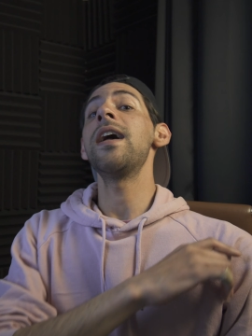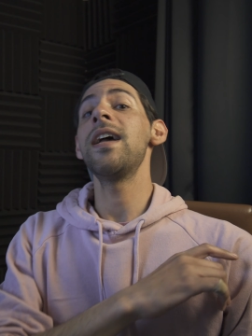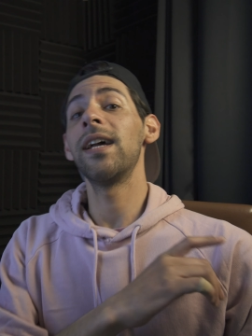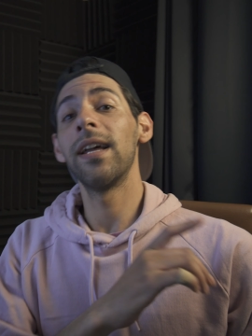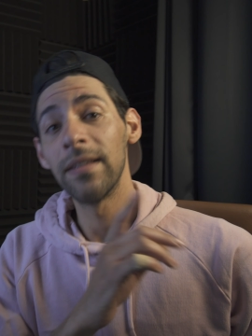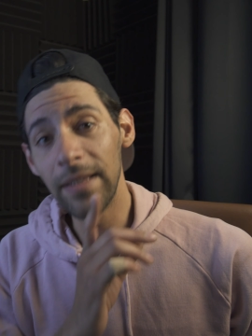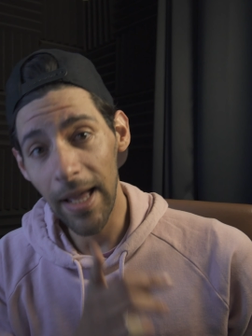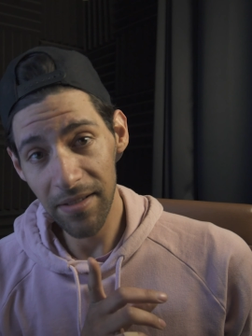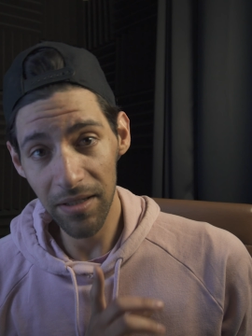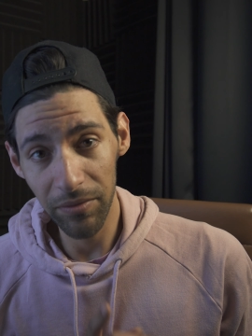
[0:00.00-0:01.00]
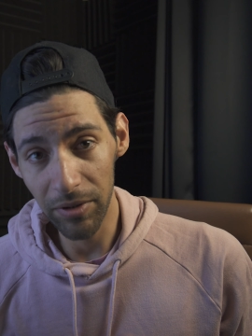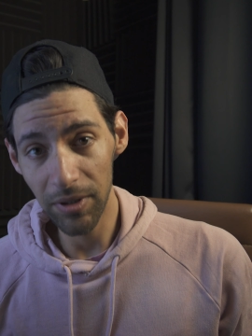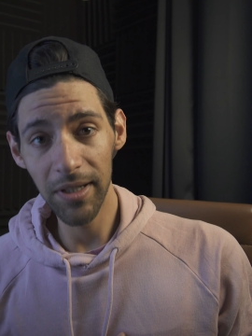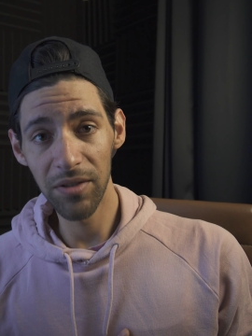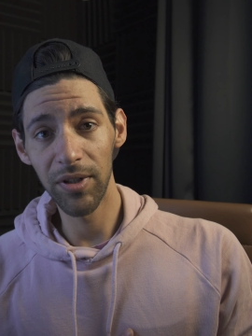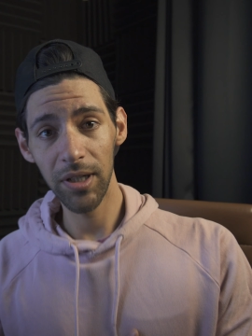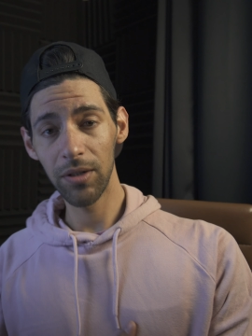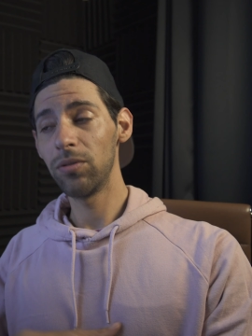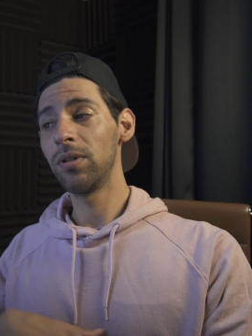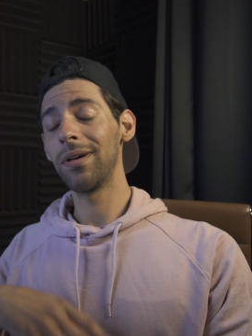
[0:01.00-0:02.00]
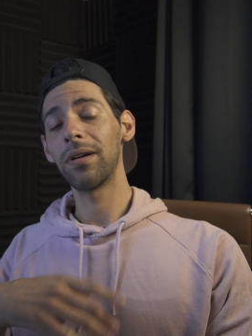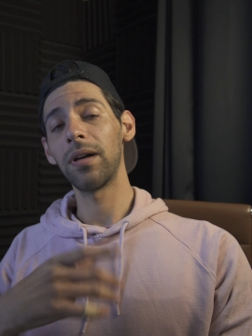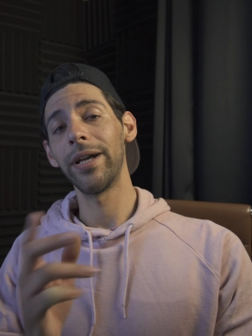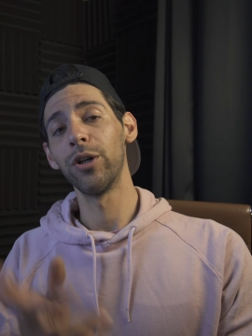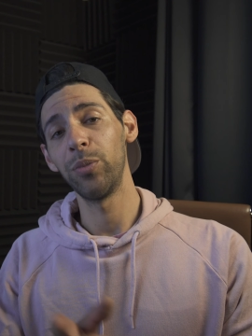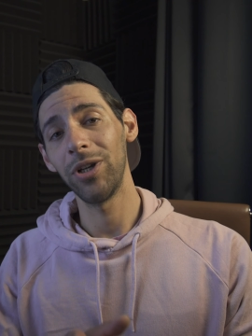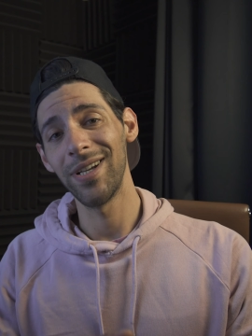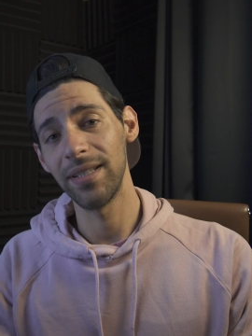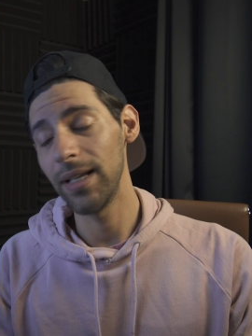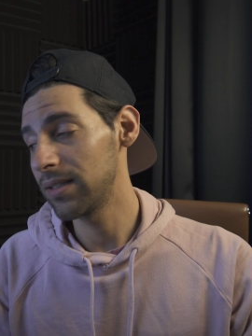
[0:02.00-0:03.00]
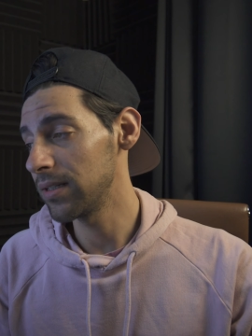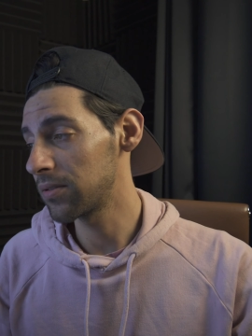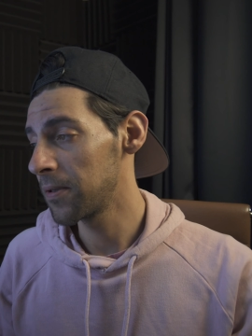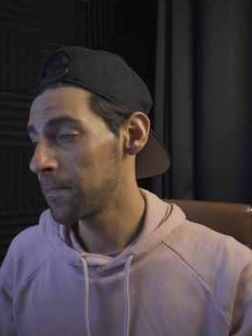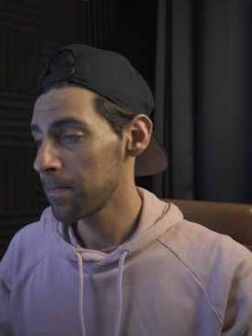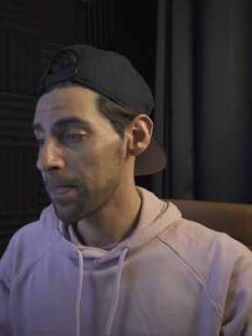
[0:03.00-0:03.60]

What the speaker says: And that is it for today's video. I hope you guys liked it.